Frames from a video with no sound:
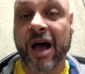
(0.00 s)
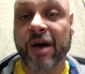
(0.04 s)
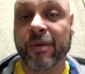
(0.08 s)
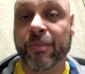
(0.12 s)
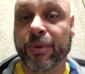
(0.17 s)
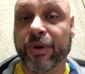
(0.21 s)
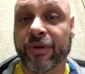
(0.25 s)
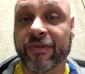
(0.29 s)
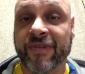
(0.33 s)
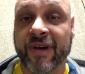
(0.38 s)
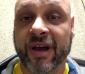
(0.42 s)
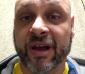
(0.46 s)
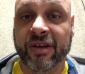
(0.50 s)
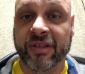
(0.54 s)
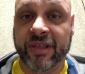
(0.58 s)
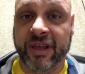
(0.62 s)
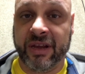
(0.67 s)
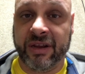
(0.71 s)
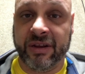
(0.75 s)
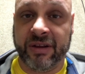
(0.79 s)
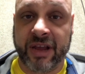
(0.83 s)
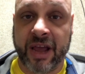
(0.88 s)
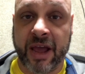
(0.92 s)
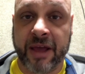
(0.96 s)
output file
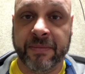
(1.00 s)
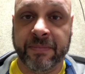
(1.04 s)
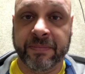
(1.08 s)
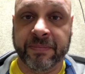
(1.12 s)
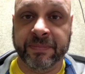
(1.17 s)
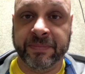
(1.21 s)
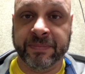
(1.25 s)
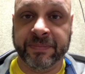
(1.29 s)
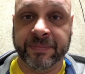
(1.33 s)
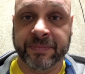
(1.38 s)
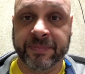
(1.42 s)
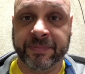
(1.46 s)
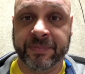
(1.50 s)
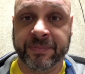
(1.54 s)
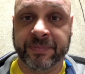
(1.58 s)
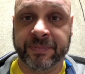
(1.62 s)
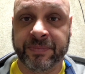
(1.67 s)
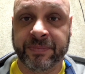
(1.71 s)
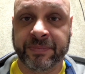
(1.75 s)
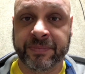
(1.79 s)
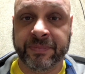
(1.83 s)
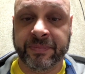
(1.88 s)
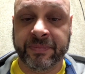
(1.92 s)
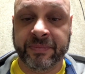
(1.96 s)
that you get.
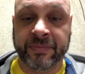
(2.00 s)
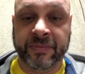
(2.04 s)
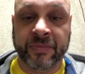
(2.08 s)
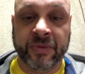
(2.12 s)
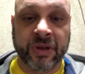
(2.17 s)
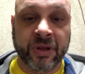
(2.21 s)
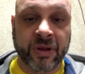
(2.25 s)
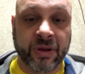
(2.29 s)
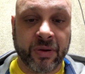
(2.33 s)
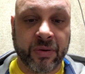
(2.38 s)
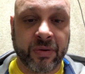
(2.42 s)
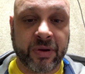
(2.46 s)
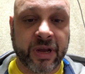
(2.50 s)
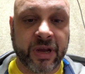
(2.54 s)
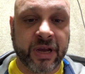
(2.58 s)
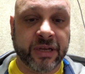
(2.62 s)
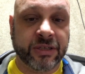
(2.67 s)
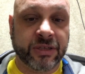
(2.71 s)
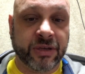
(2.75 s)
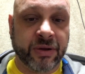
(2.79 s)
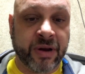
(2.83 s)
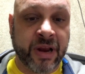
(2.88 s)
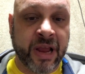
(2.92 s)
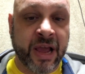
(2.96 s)
Okay,
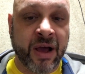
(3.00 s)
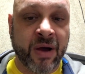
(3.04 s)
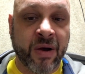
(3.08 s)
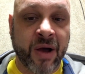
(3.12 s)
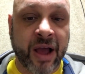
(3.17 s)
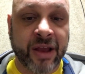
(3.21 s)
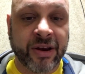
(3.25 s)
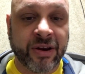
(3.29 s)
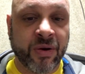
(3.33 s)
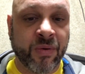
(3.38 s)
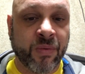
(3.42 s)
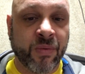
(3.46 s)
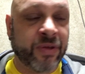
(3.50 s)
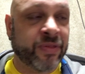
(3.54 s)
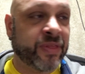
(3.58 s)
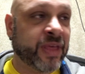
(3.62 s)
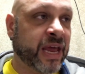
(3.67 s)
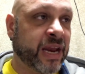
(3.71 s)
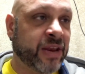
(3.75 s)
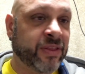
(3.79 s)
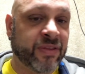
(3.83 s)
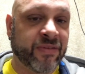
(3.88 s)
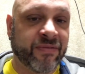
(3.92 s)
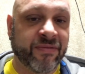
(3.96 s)
so now I don't want
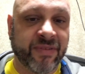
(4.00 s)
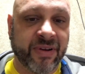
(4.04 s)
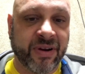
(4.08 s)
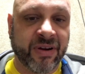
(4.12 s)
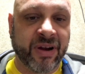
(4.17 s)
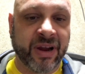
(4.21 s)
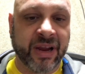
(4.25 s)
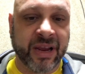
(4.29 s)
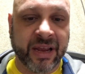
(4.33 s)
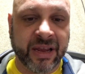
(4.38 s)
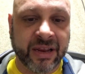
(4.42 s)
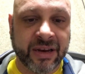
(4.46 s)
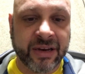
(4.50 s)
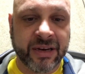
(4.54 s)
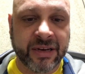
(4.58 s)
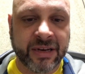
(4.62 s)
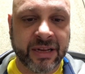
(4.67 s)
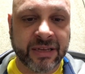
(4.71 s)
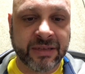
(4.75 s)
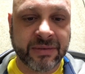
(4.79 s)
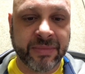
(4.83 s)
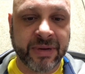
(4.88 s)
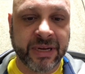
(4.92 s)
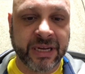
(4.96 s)
that at the very end. It
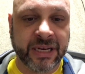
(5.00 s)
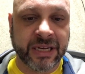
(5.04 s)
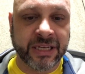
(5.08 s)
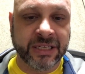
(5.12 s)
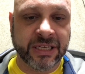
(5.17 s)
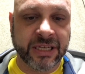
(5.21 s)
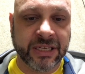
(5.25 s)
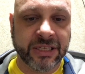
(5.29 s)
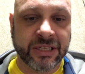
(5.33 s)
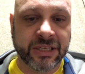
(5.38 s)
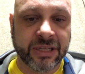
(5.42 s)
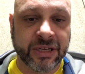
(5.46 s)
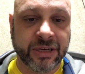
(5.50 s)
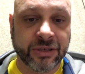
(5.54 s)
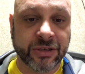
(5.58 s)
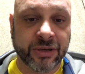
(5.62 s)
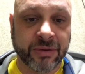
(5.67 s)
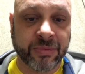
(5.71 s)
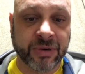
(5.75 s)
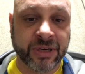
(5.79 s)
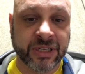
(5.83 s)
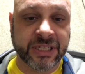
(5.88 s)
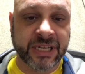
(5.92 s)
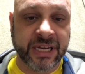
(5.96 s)
doesn't make any sense there. So
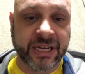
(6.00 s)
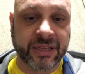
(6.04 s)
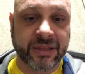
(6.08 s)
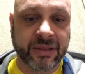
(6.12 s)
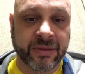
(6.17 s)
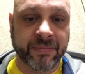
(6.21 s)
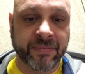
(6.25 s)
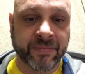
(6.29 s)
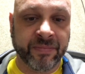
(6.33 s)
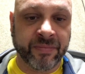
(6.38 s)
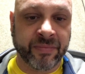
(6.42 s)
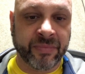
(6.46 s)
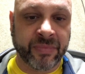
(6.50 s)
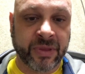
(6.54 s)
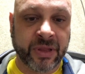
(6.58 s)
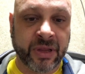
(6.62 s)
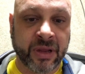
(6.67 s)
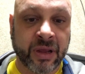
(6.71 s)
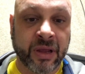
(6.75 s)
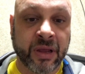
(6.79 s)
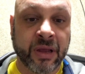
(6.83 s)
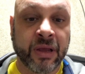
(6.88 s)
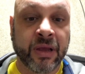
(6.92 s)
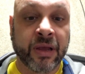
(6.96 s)
I'm going
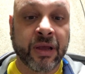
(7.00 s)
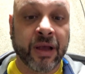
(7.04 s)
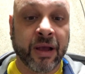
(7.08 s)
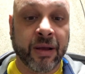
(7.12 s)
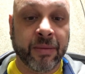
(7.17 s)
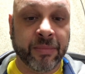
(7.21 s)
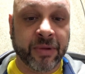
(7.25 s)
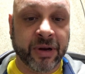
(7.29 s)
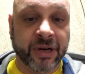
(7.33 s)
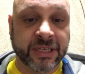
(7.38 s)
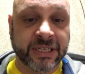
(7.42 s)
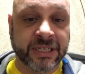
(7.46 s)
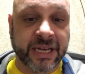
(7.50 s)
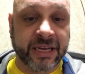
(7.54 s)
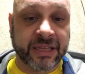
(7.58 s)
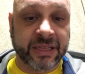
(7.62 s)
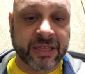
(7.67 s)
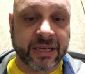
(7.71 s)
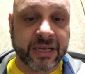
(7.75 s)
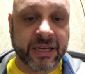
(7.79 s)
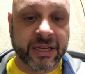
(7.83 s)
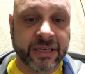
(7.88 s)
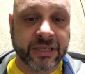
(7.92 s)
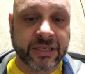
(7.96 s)
to take
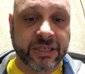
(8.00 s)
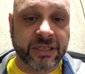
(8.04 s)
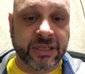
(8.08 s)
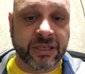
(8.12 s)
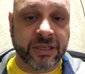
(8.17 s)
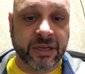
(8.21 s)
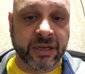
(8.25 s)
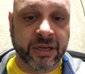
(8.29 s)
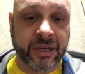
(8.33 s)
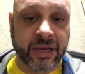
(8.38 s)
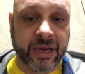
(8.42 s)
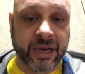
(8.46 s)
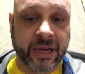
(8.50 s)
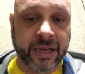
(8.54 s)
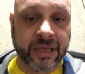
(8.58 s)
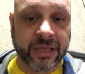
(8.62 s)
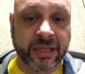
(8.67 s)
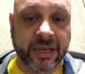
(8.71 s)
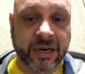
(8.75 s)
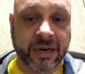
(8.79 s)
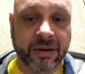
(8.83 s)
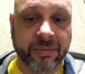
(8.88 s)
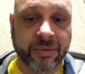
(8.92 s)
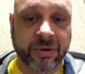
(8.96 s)
this and
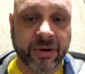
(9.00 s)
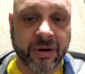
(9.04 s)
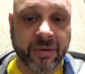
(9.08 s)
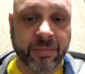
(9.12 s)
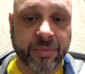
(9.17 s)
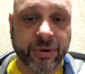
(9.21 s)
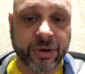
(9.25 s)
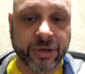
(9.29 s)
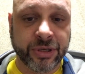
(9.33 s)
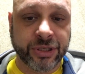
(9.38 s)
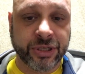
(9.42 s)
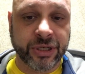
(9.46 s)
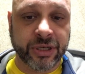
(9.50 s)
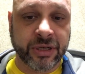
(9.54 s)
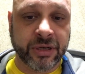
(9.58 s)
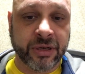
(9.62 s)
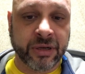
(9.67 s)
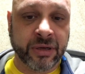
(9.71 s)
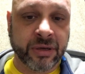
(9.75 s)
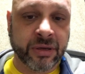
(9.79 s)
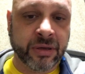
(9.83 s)
then I'm going to push it